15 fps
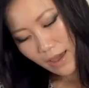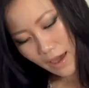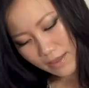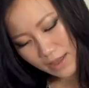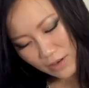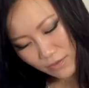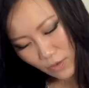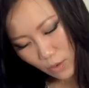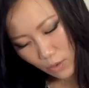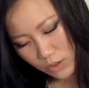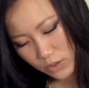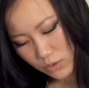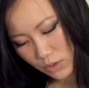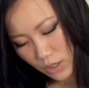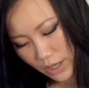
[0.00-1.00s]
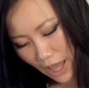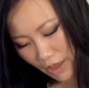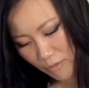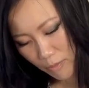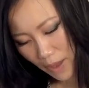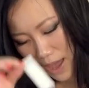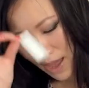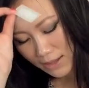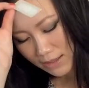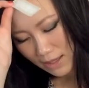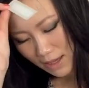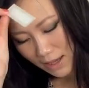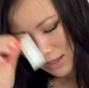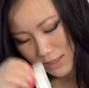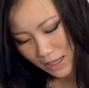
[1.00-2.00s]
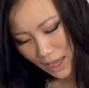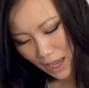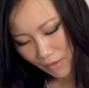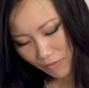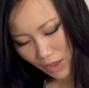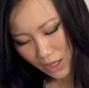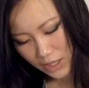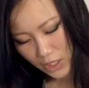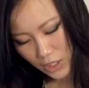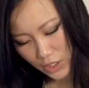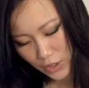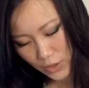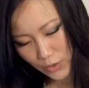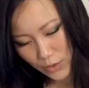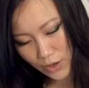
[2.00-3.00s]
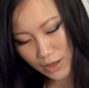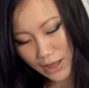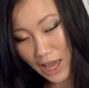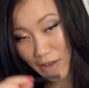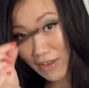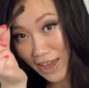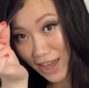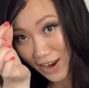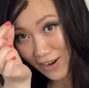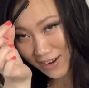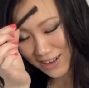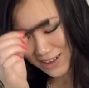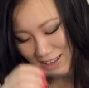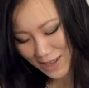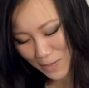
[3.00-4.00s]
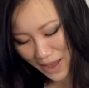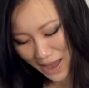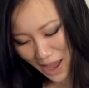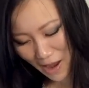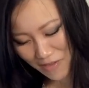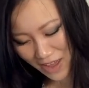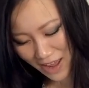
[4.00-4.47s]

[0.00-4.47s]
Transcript: and then of course you gotta have band-aids I have that in here you gotta have a hair clip I have